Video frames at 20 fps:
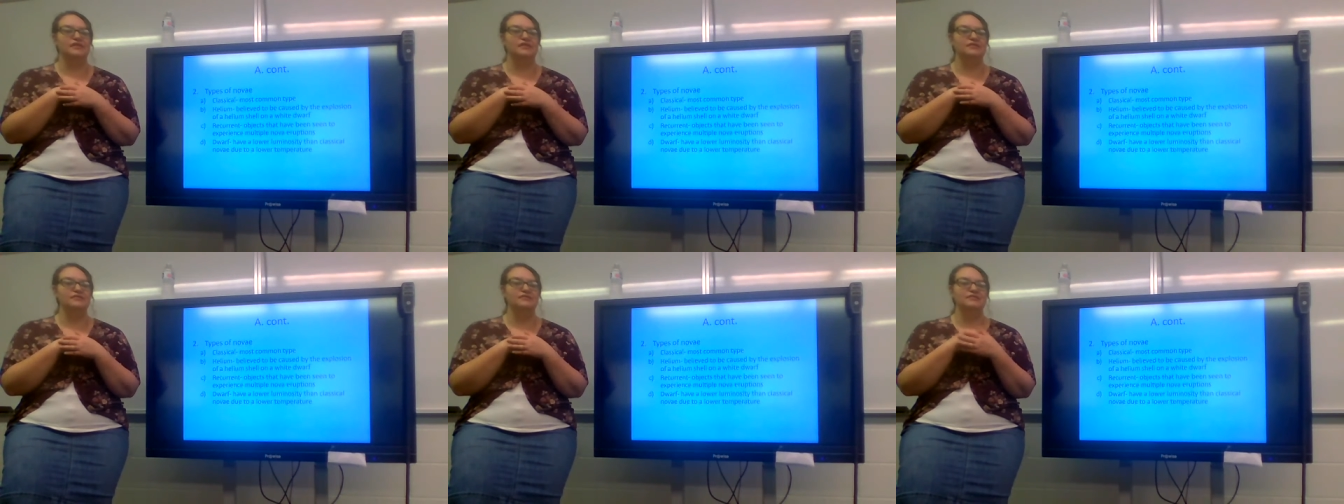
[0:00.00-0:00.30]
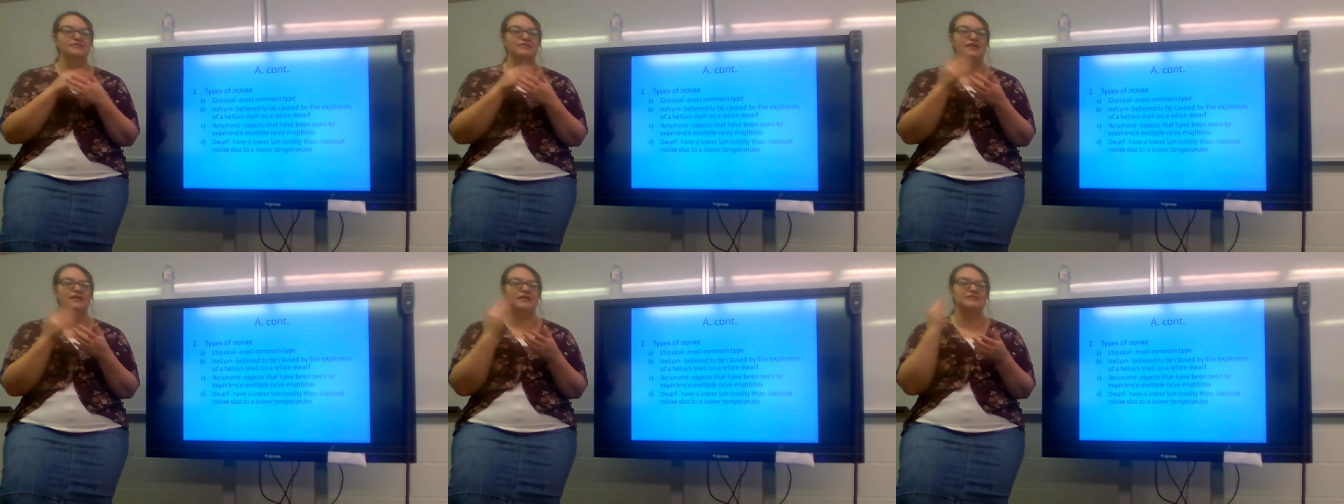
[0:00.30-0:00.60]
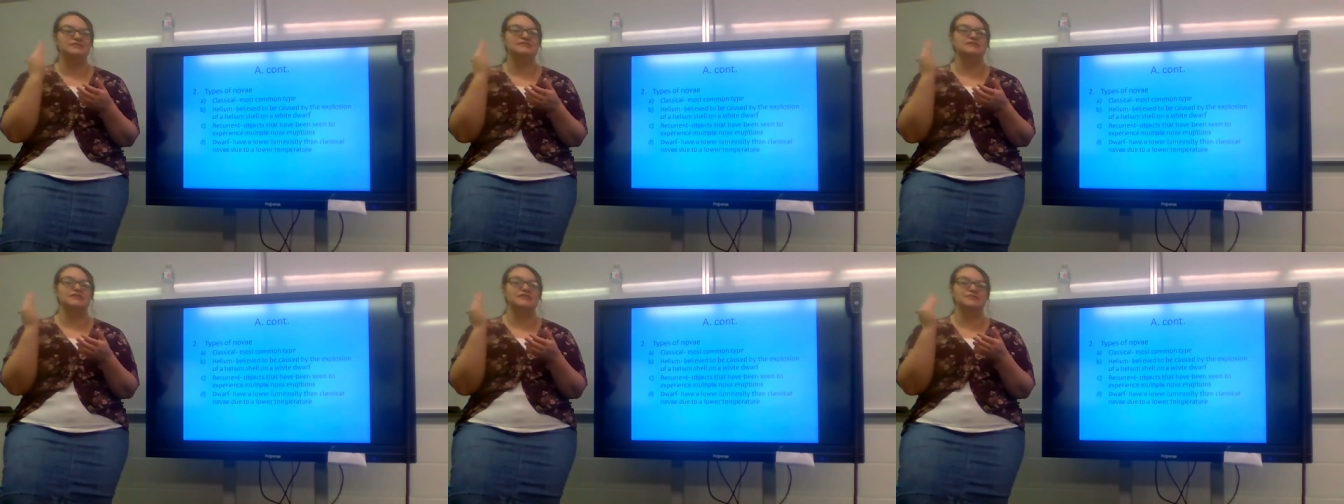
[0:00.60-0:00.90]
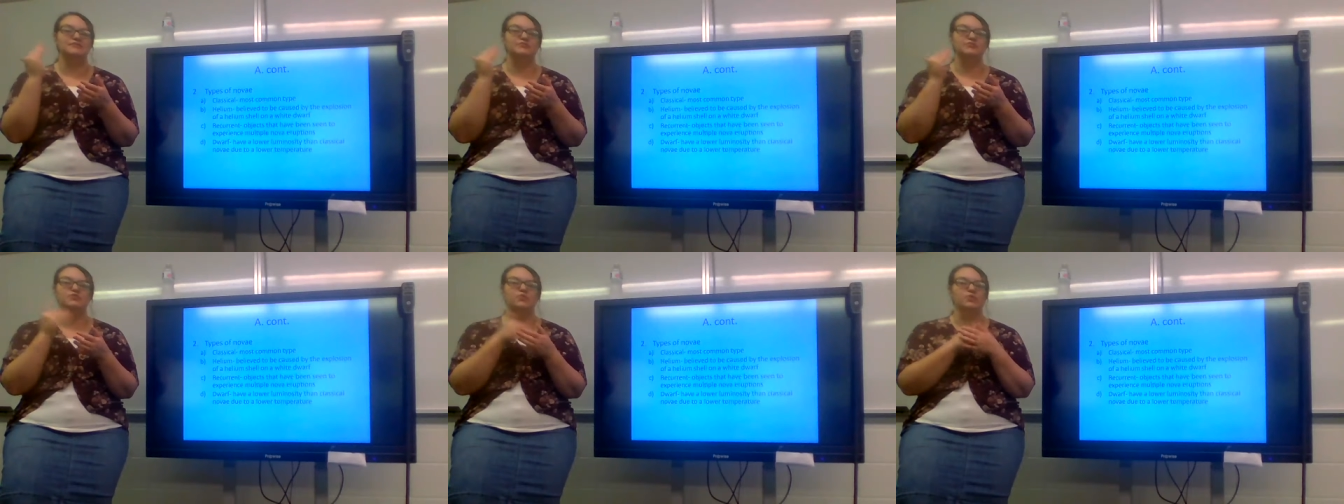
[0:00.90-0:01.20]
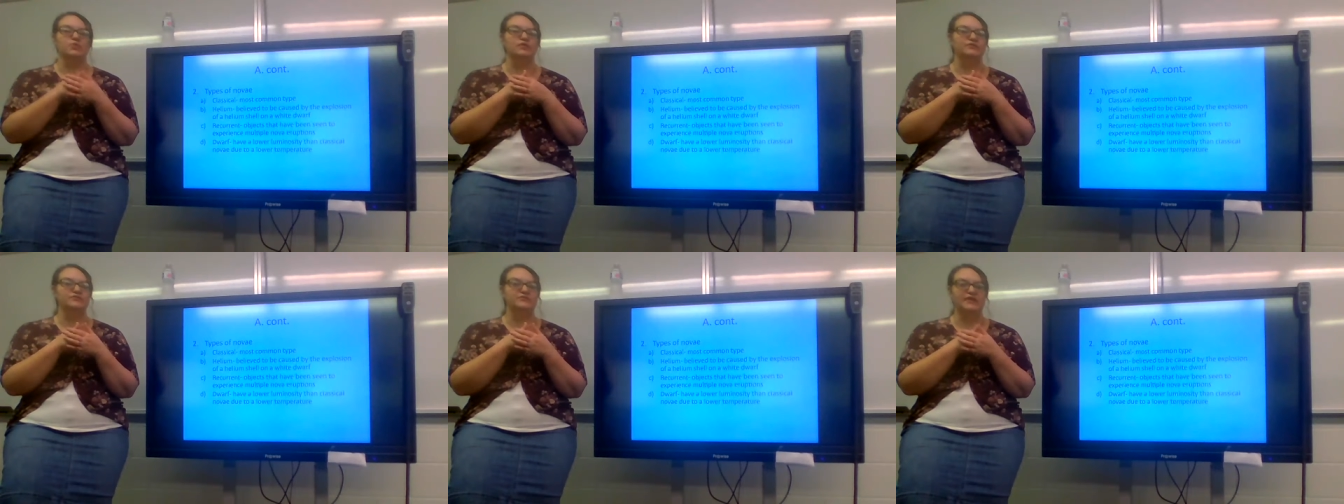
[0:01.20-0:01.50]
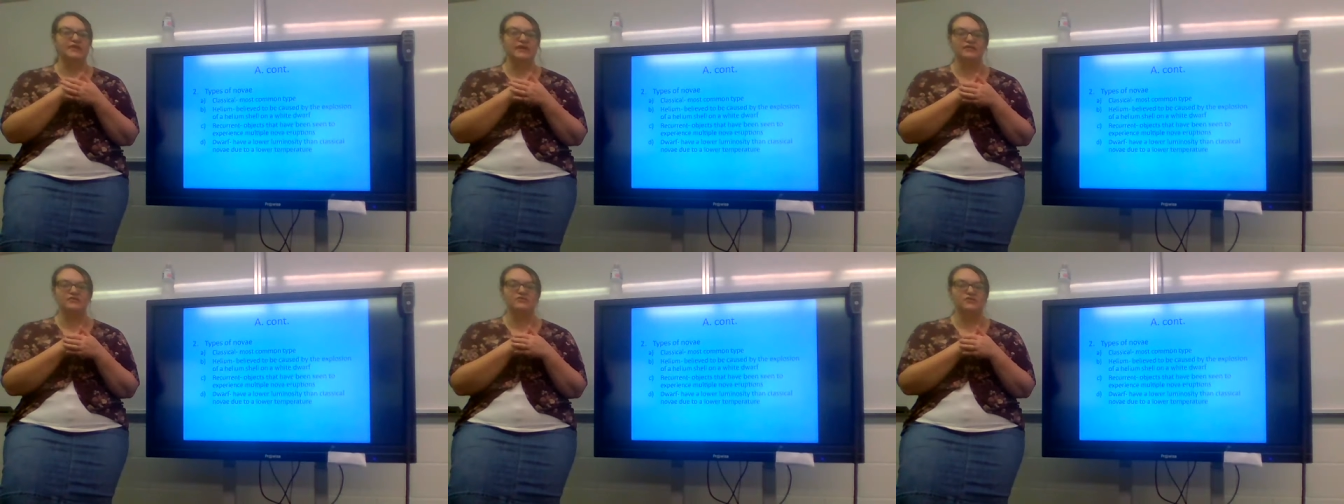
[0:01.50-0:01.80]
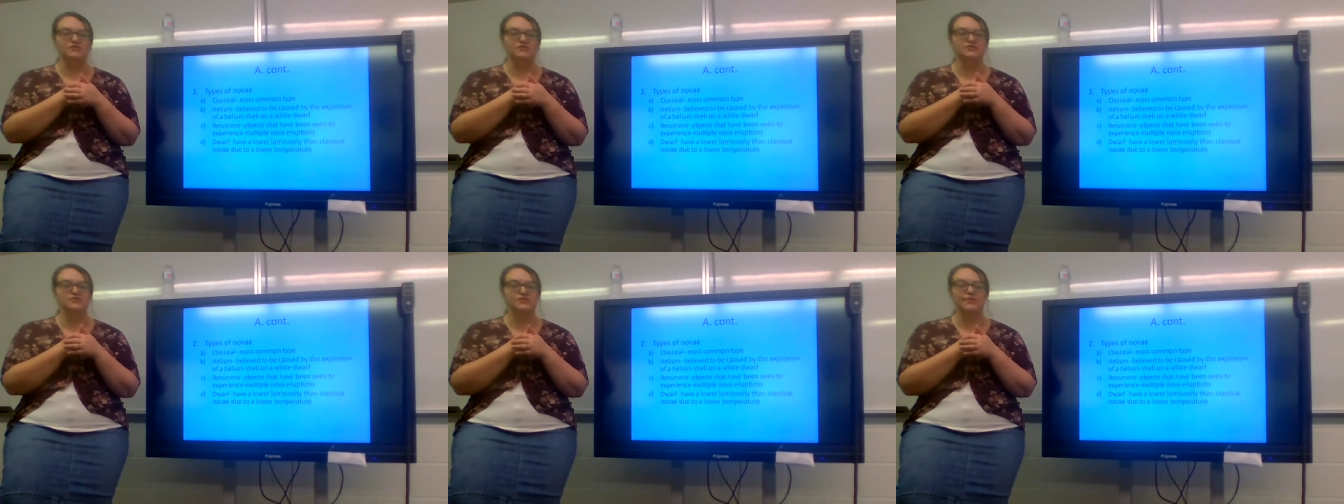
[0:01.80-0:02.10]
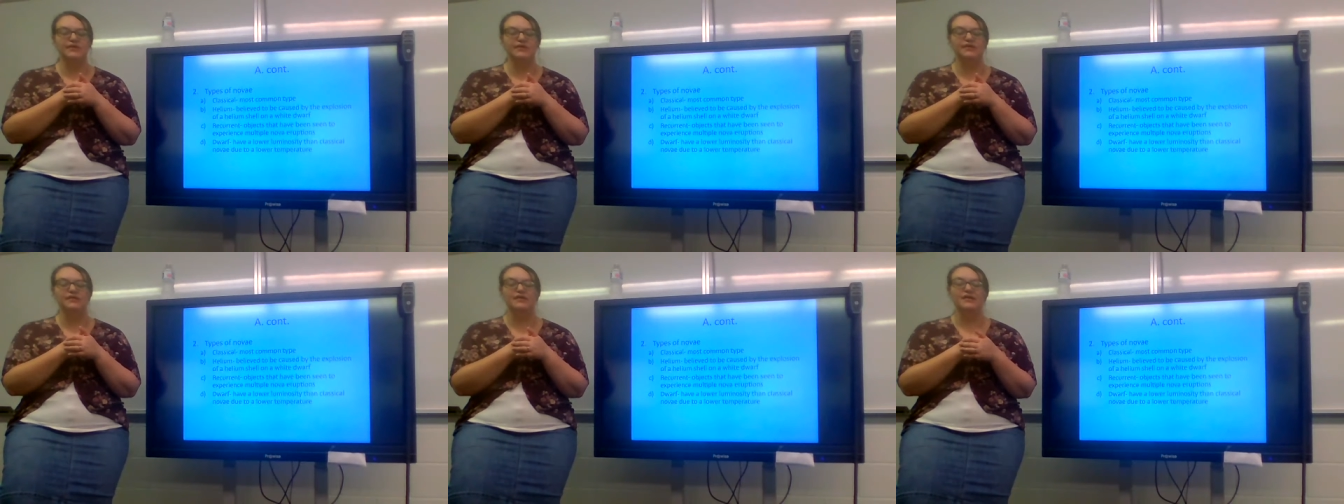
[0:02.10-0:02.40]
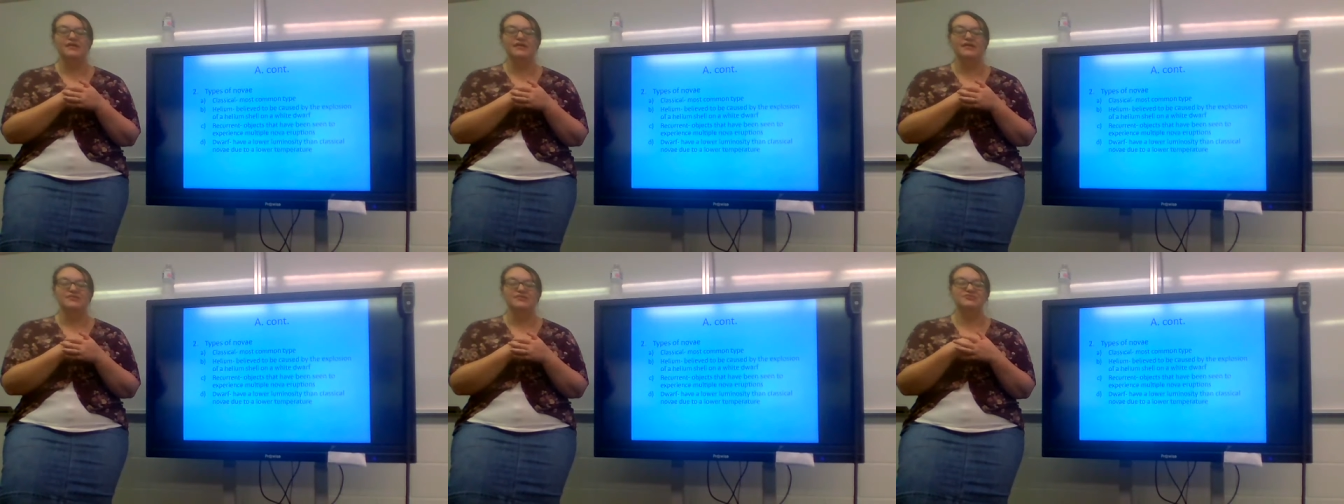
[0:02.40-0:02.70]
anything that has the name dwarf tacked onto it